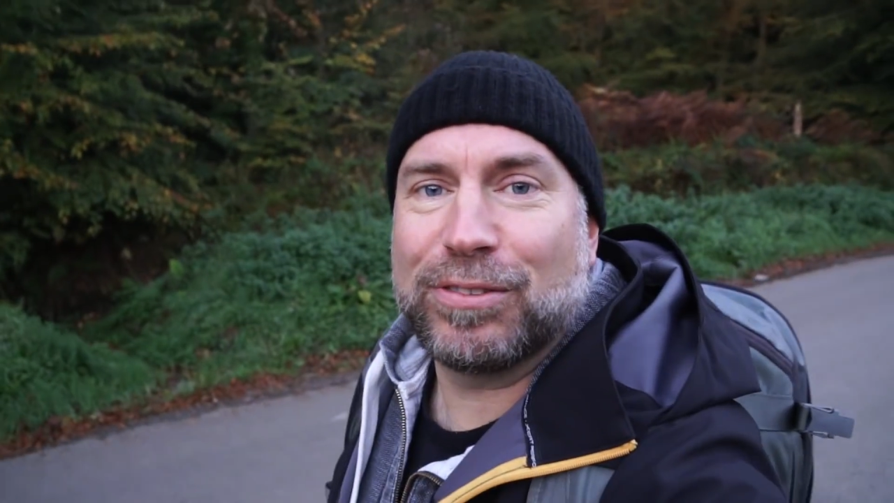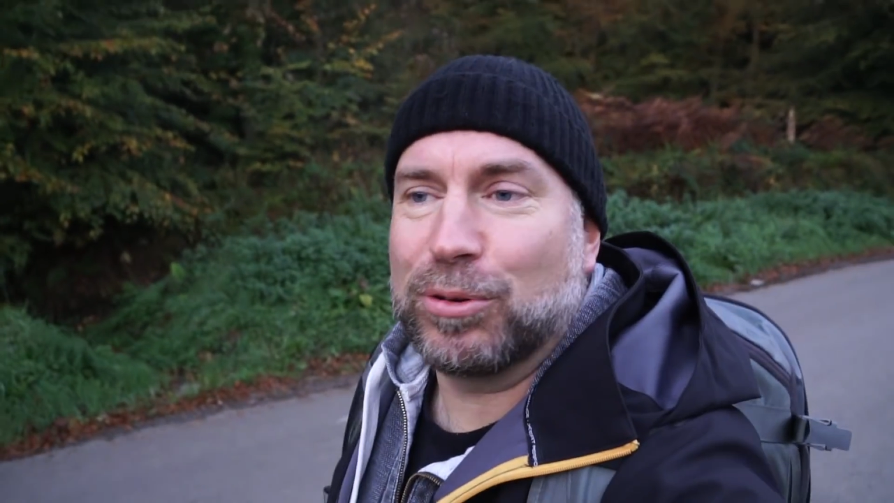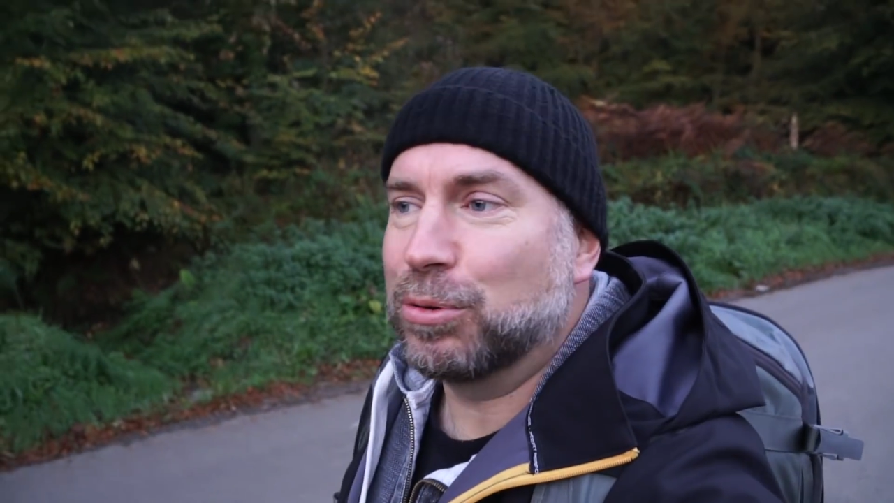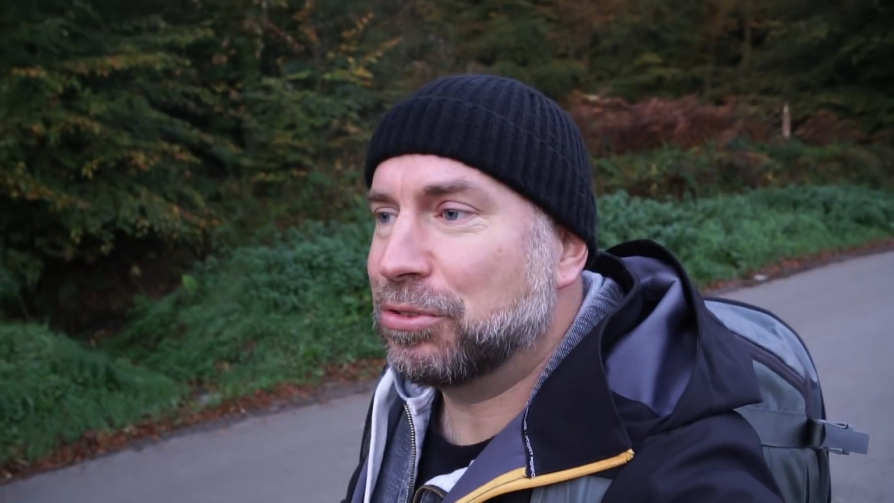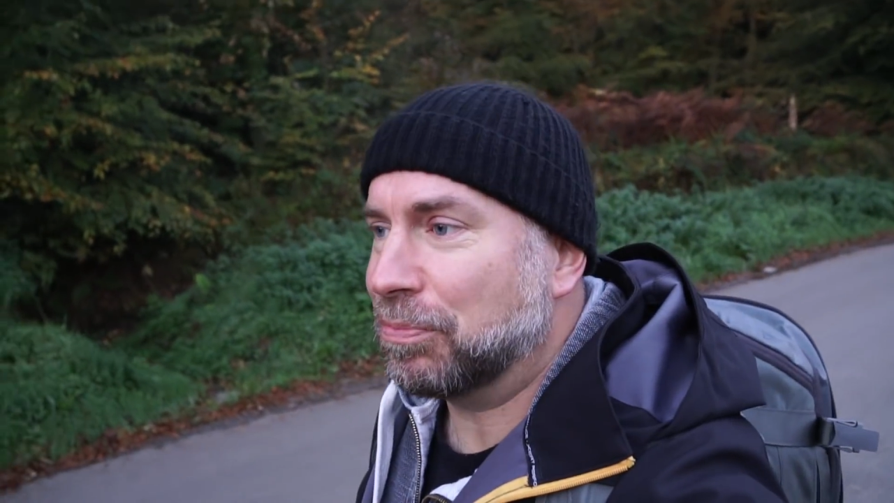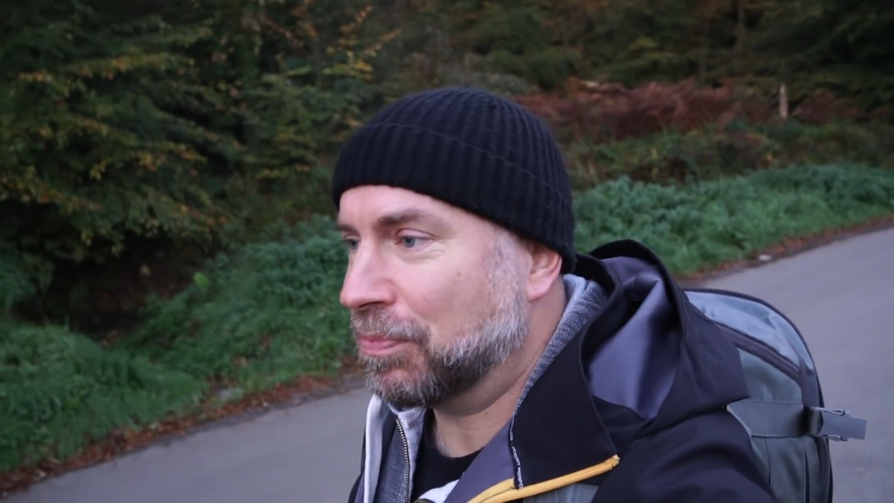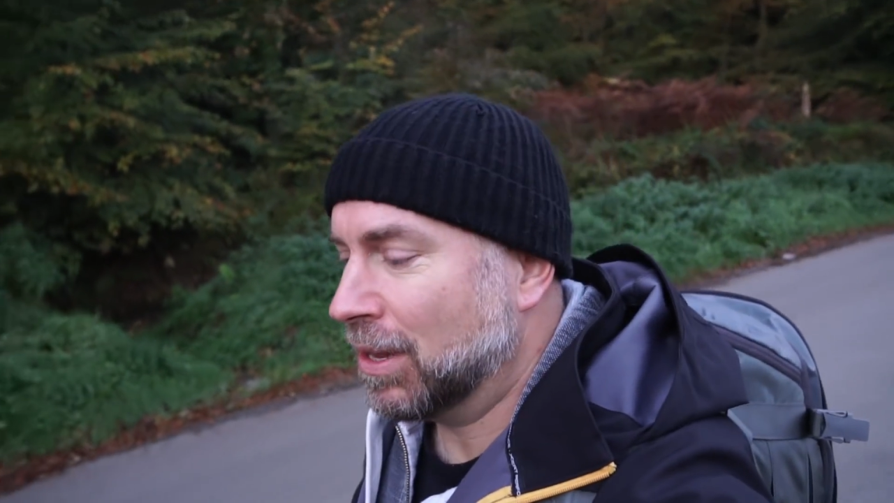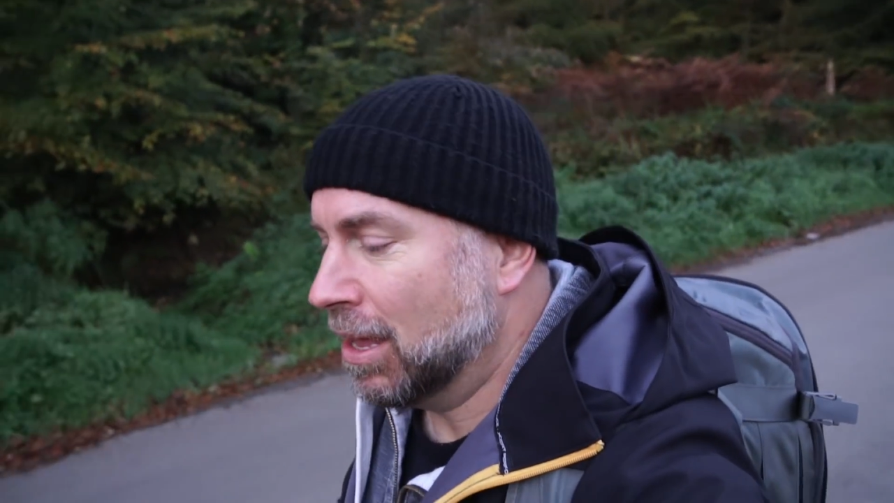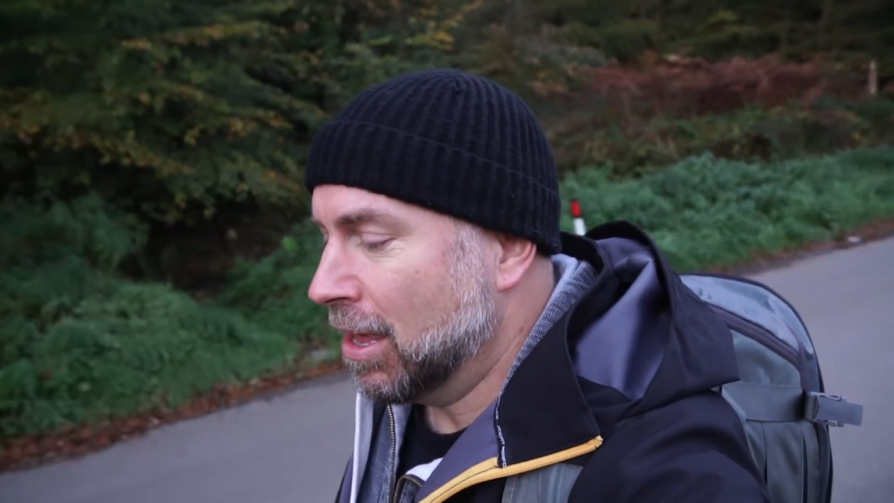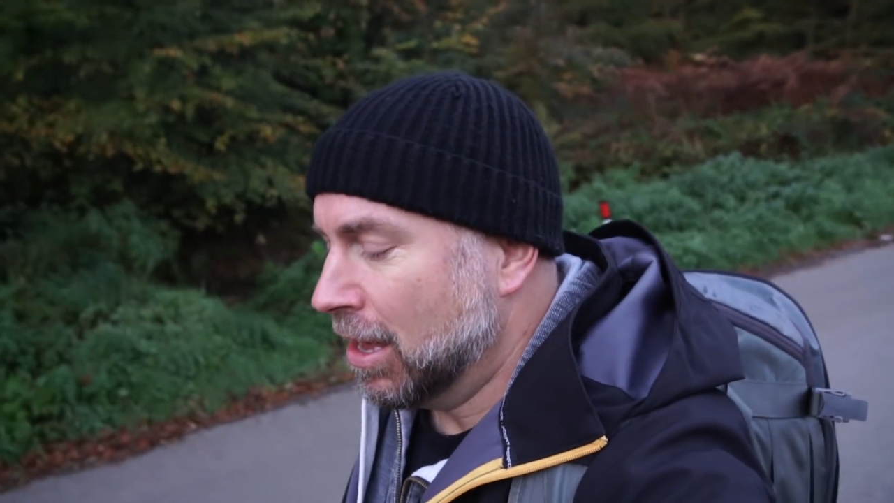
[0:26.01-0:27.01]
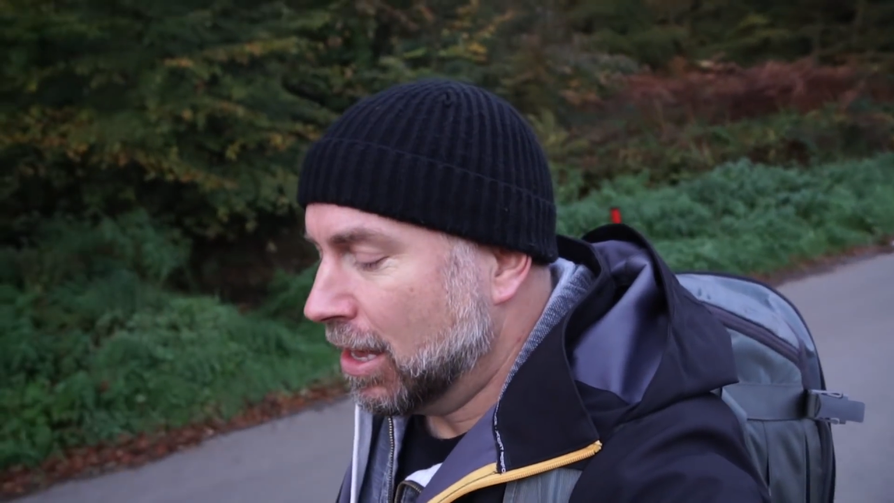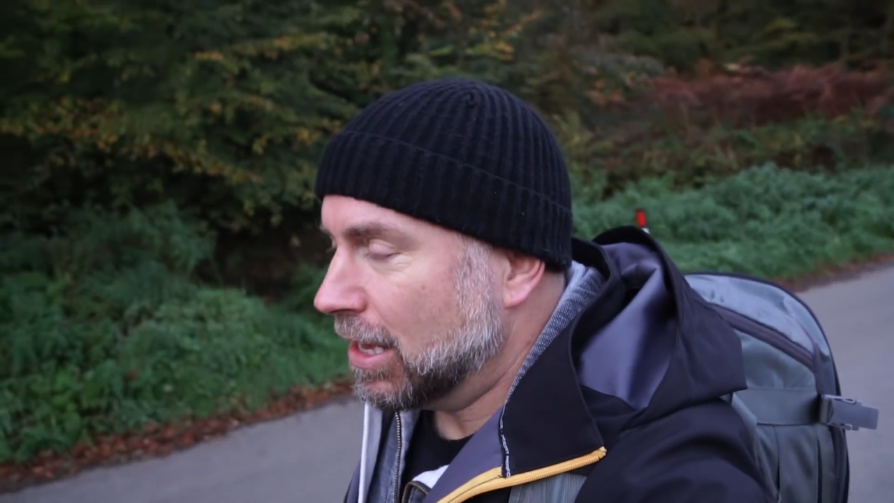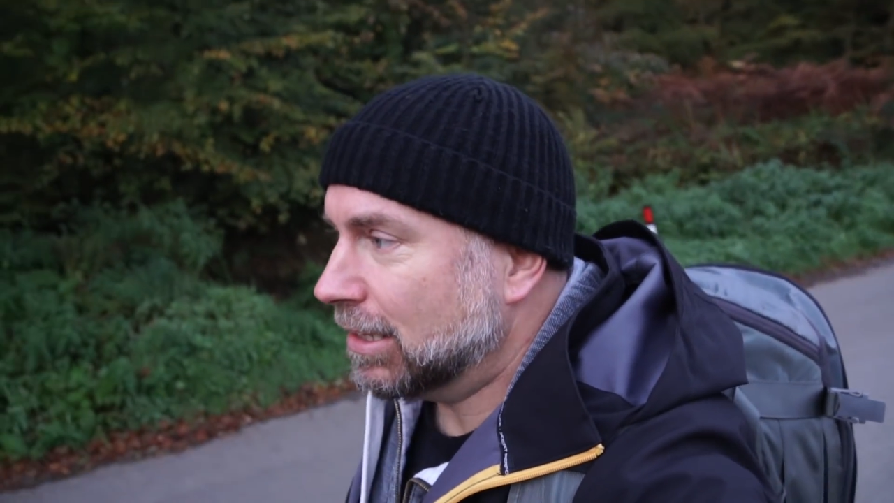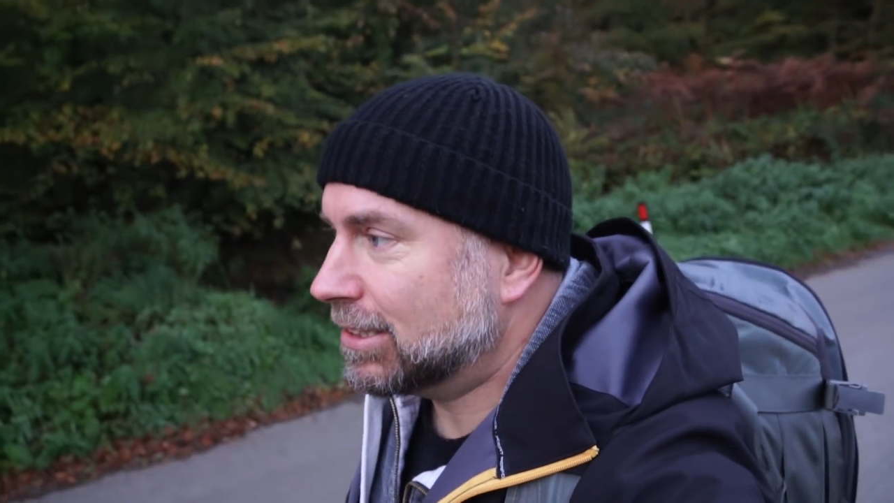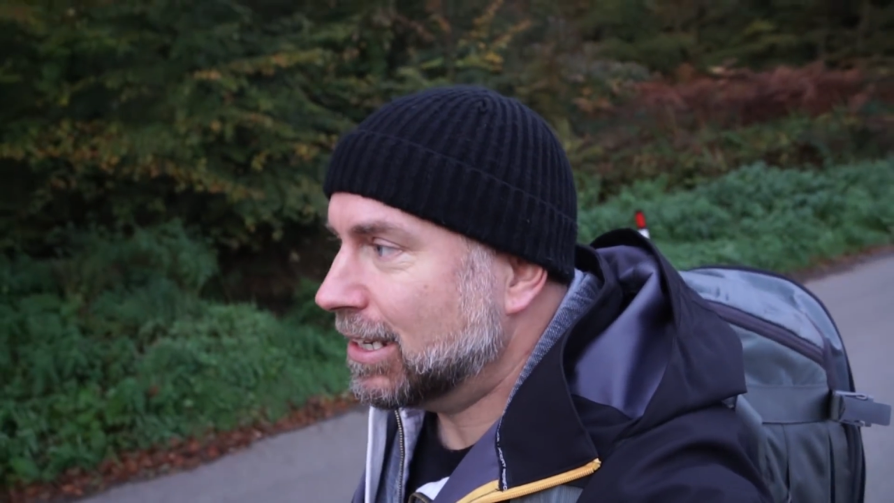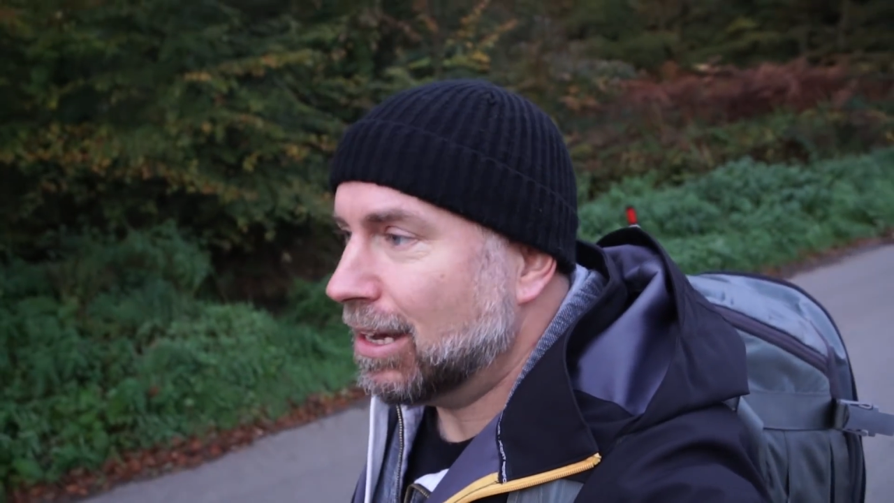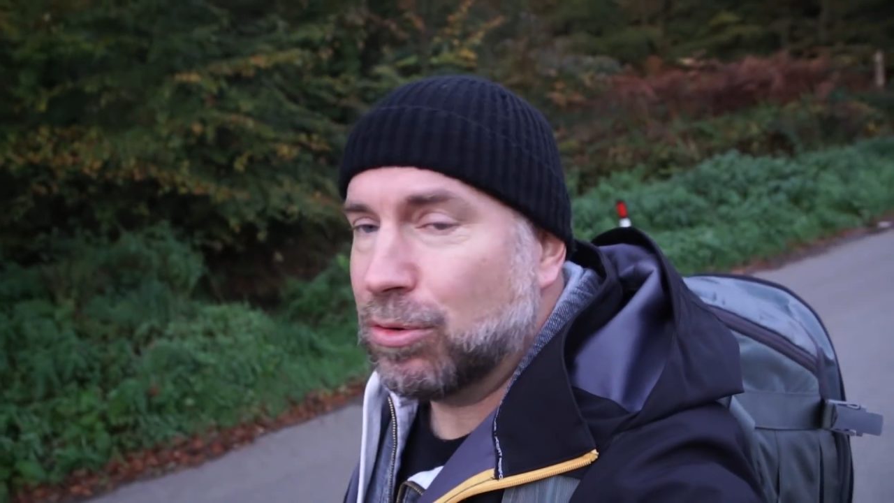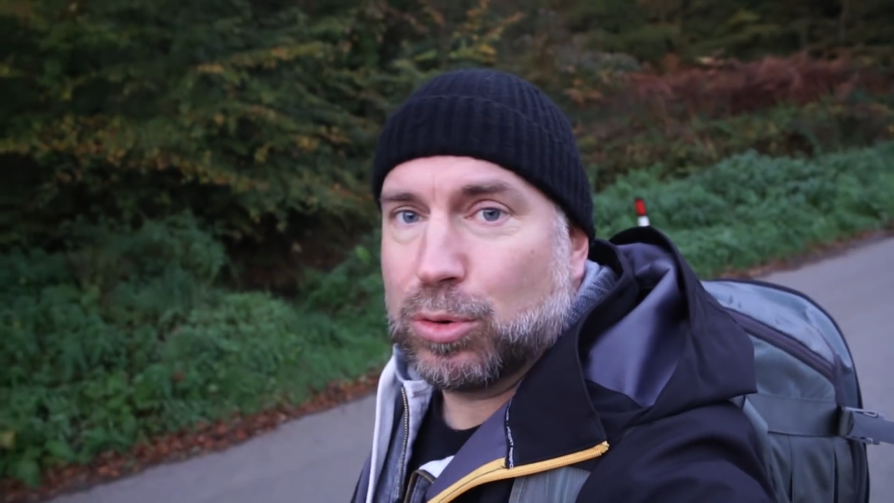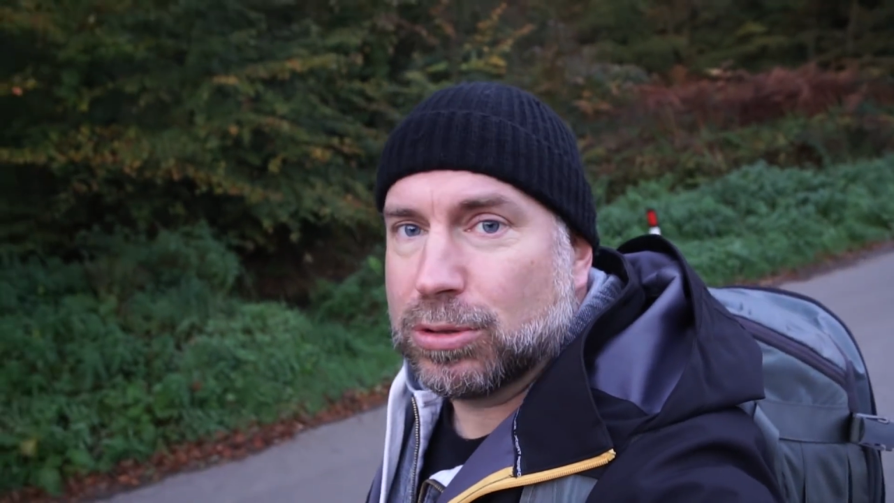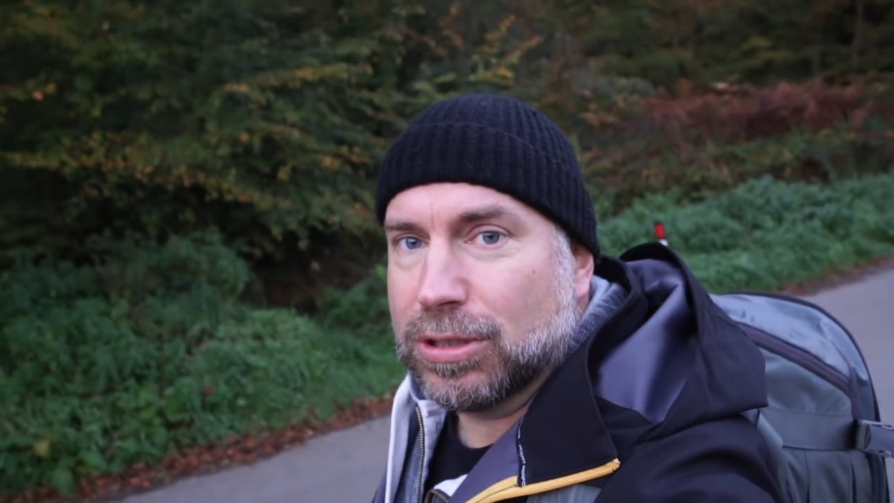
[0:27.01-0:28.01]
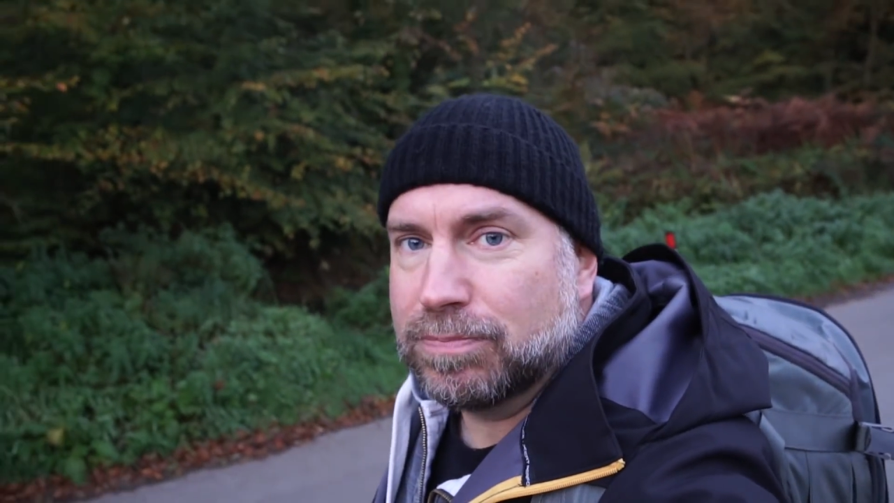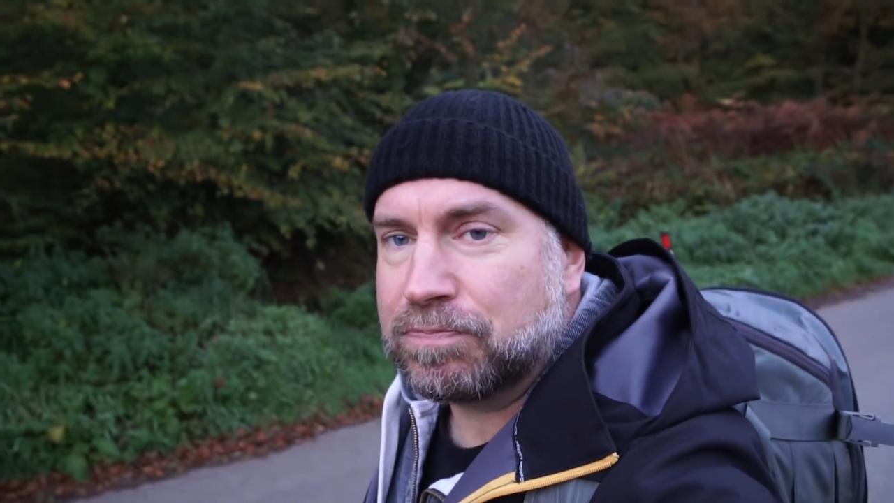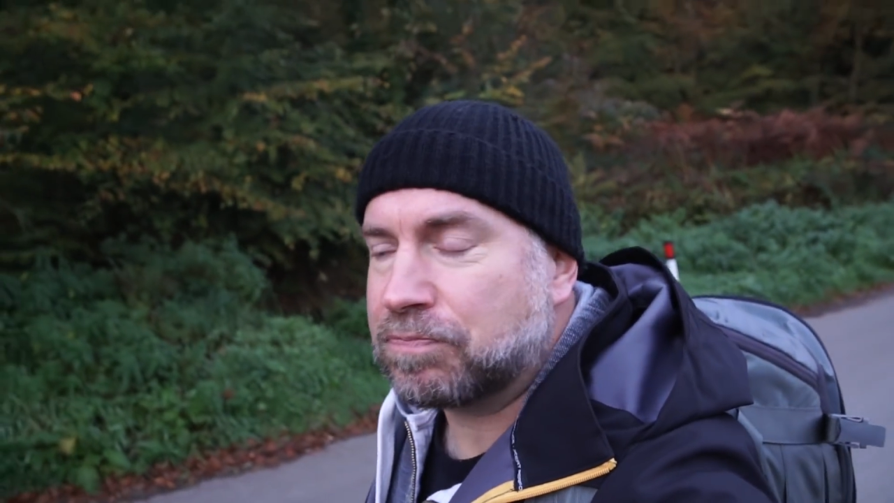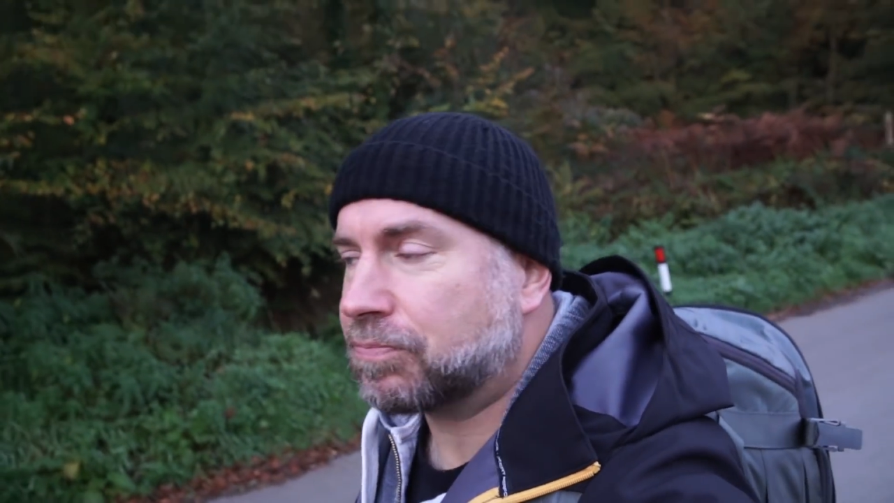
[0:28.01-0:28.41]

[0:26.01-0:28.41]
Falls. It's now autumn.